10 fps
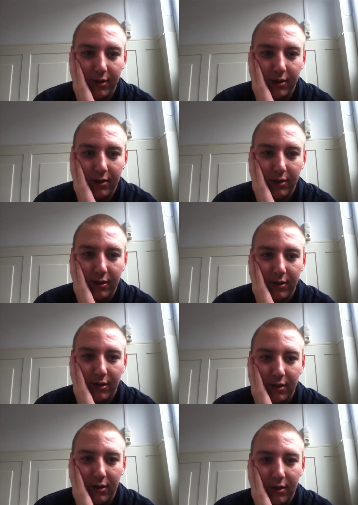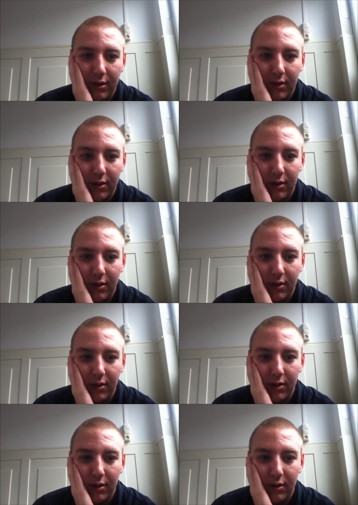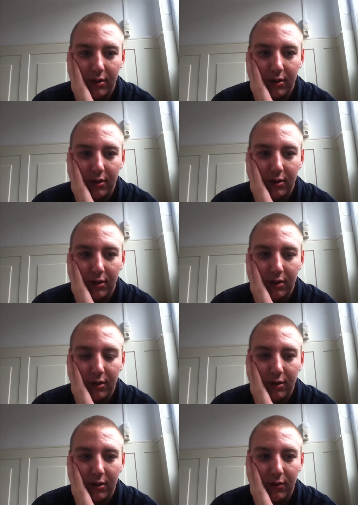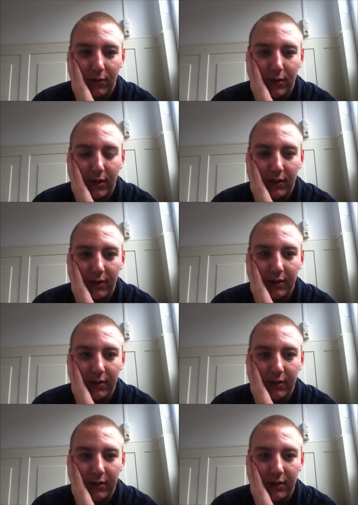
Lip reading: [no speech]